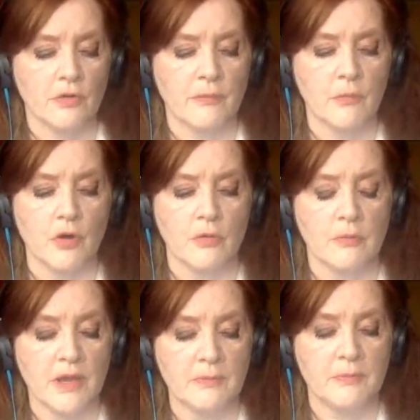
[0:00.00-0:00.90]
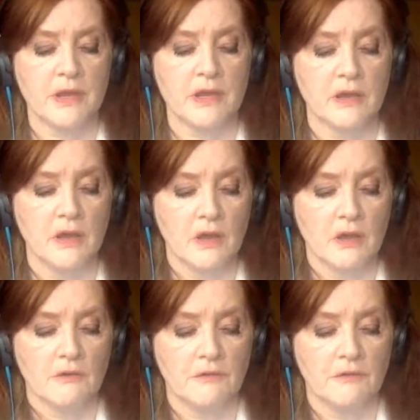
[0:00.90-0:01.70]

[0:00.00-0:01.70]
you know, the more maybe